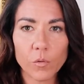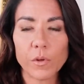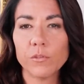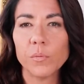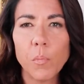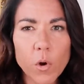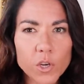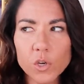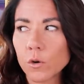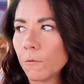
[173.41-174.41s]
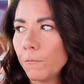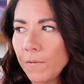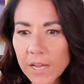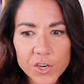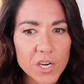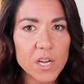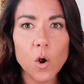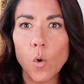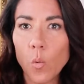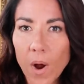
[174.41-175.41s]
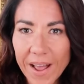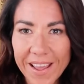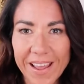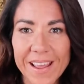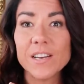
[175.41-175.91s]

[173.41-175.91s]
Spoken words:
whether it's Portugal, Fiji, Hawaii,